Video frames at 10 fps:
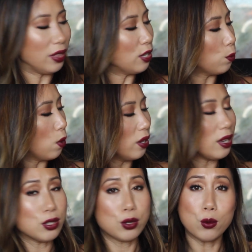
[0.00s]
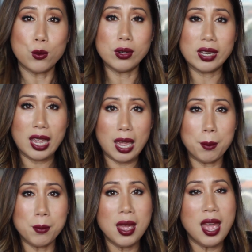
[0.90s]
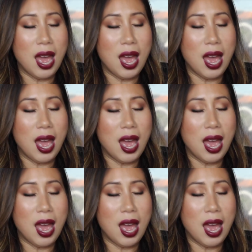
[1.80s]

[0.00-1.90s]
this one is called Kim,